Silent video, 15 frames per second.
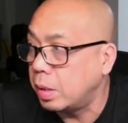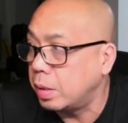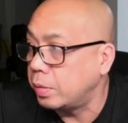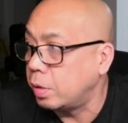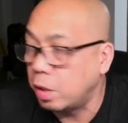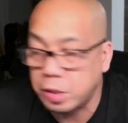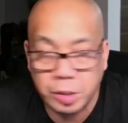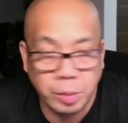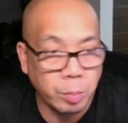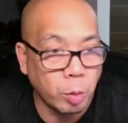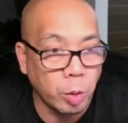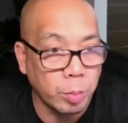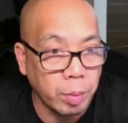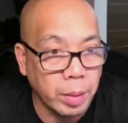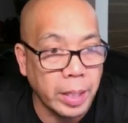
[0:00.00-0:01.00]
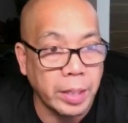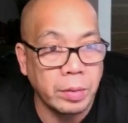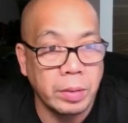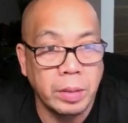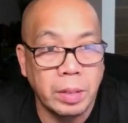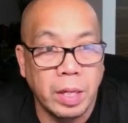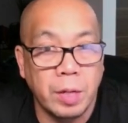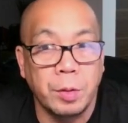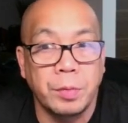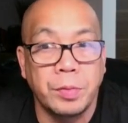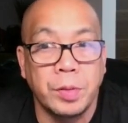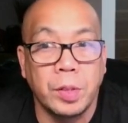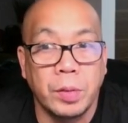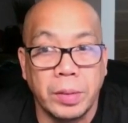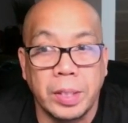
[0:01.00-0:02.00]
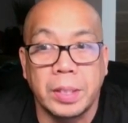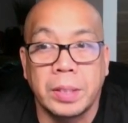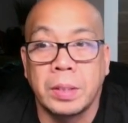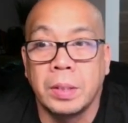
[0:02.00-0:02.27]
Dogs are born blind. I don't know if you know that,